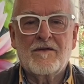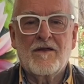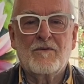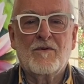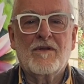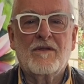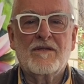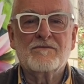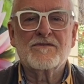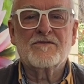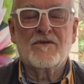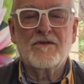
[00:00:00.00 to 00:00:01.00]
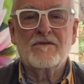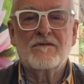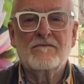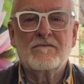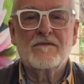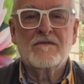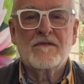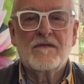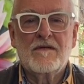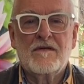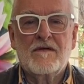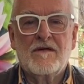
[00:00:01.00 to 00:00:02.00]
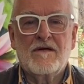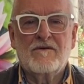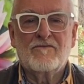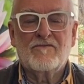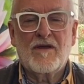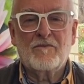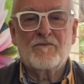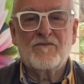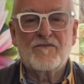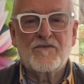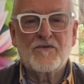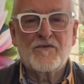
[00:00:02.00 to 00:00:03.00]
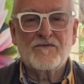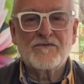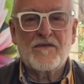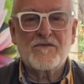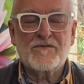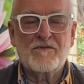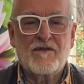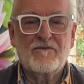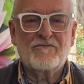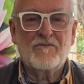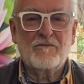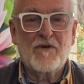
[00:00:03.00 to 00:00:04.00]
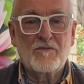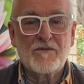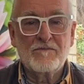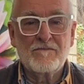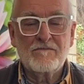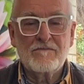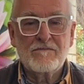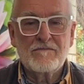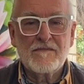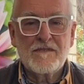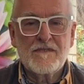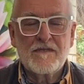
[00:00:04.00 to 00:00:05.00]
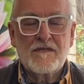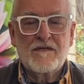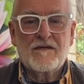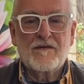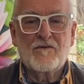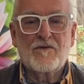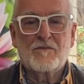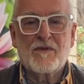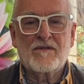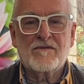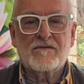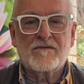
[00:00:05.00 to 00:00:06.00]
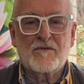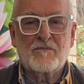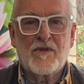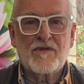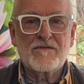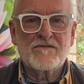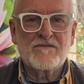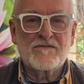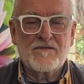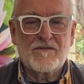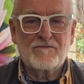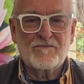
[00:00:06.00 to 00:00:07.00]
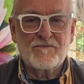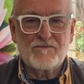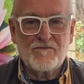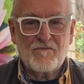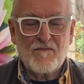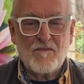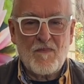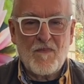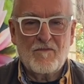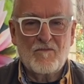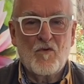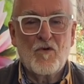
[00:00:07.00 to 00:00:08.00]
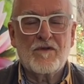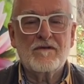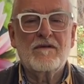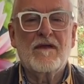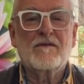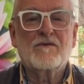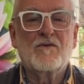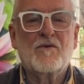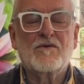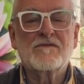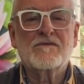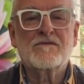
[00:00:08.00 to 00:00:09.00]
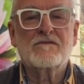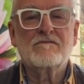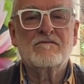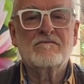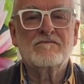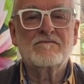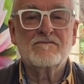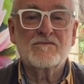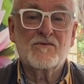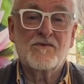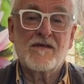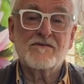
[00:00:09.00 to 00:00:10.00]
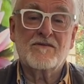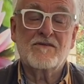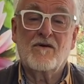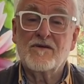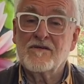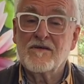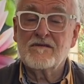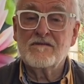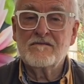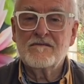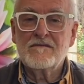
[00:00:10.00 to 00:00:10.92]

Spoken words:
Okay, my name is Dean. I've come to South Australia from Melbourne. I learned about Peter's work and course 2019,